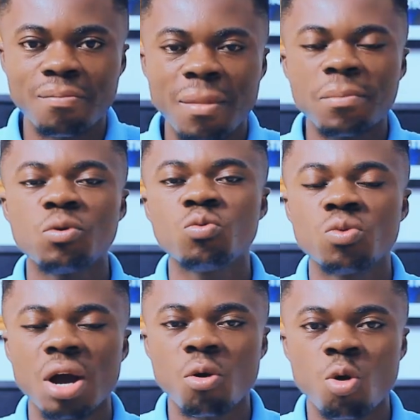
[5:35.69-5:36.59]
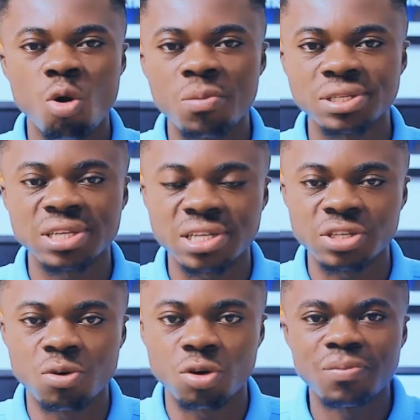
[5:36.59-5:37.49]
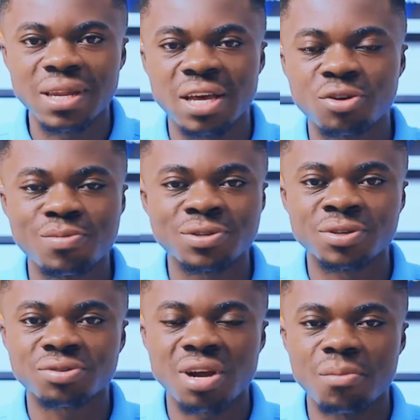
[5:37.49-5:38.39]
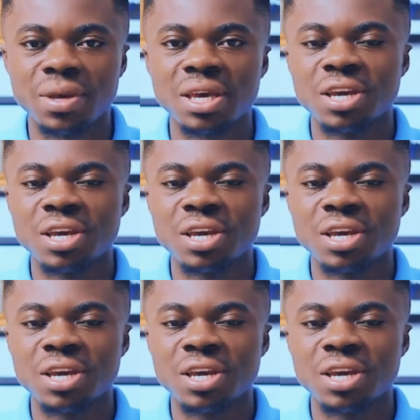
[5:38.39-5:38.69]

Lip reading: But me, our comment section, or like, or subscribe,